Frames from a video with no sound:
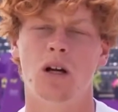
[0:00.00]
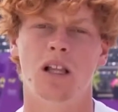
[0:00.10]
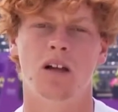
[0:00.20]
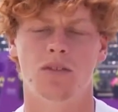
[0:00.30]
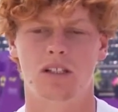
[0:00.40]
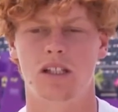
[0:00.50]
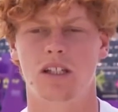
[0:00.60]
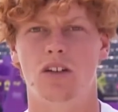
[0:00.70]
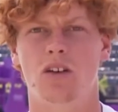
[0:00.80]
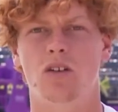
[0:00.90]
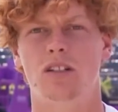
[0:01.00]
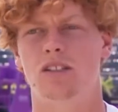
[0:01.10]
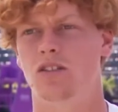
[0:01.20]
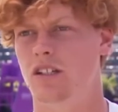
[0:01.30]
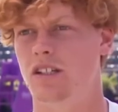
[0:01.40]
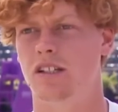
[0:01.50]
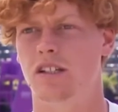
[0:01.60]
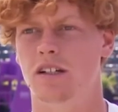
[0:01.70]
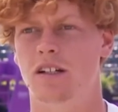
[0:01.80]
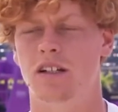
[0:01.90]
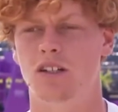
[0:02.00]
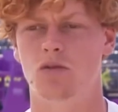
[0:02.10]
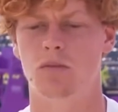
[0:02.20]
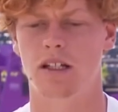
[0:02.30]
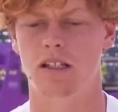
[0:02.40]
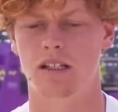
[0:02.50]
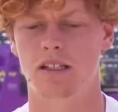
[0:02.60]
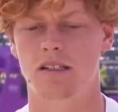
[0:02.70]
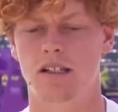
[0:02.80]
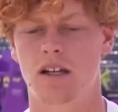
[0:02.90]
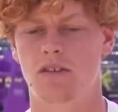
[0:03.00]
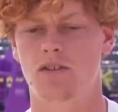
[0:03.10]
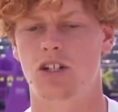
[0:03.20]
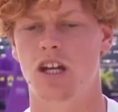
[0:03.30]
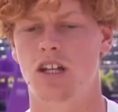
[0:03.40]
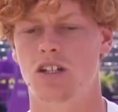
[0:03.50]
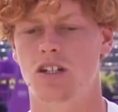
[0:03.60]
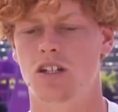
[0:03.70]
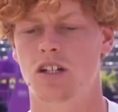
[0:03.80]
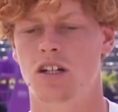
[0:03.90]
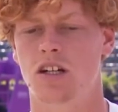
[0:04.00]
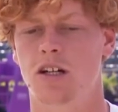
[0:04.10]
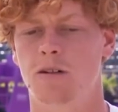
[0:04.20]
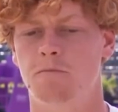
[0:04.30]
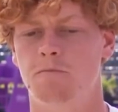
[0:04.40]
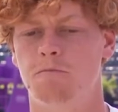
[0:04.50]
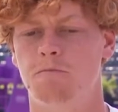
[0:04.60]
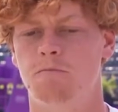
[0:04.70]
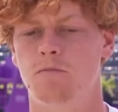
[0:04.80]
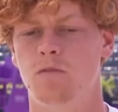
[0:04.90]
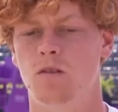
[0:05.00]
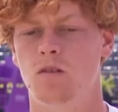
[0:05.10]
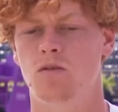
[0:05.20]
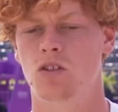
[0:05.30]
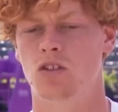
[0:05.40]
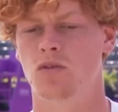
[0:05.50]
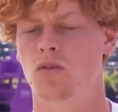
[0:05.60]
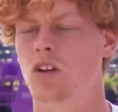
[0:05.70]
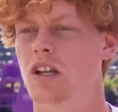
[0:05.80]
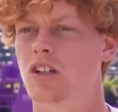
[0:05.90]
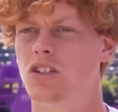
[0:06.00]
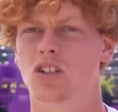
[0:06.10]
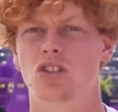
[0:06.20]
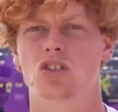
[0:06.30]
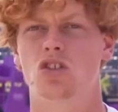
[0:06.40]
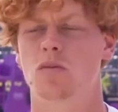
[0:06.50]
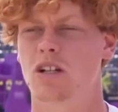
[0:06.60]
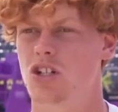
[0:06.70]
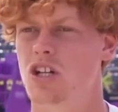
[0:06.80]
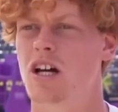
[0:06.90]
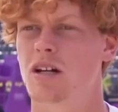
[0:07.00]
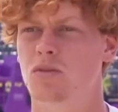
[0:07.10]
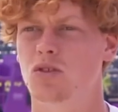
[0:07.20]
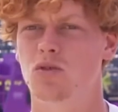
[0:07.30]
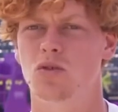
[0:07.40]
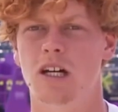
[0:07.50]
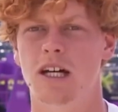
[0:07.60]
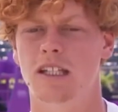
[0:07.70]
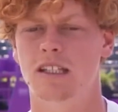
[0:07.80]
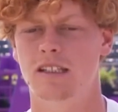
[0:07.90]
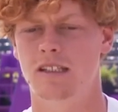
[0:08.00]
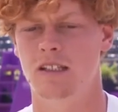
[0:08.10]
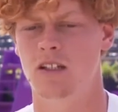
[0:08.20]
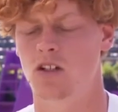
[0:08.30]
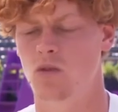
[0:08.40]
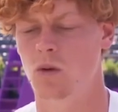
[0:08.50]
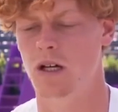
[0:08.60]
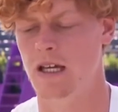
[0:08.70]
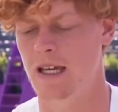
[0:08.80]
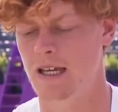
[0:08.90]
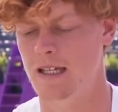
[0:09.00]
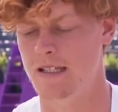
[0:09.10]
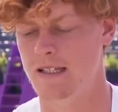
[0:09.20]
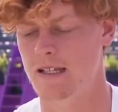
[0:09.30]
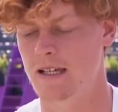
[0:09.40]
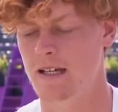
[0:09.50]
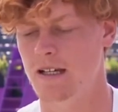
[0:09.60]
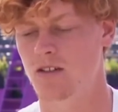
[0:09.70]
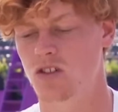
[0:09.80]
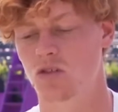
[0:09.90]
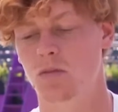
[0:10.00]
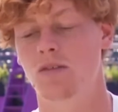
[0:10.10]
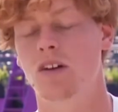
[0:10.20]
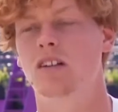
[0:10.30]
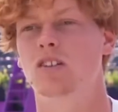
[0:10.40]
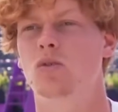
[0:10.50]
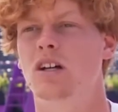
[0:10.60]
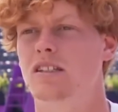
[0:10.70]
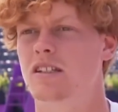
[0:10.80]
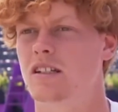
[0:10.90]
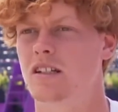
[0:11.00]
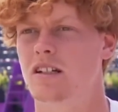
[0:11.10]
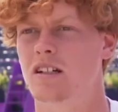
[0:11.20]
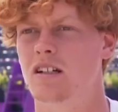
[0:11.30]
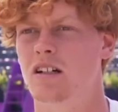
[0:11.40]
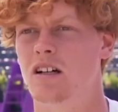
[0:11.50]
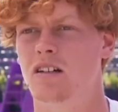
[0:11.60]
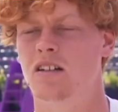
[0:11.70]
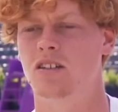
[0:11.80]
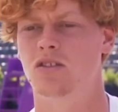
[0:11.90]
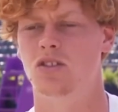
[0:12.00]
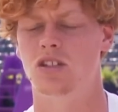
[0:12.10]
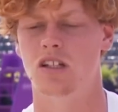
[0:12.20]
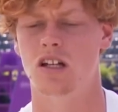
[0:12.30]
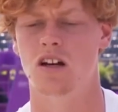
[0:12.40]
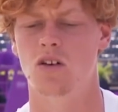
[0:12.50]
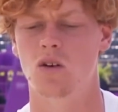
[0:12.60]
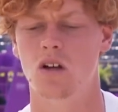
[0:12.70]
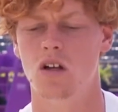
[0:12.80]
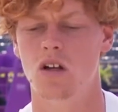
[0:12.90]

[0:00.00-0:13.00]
Well, obviously, you know, it's not easy uh, to make this kind of change. Um, first of all, there's not so much time to do that. In the other way, it's uh, going to be very interesting uh, uh, to see how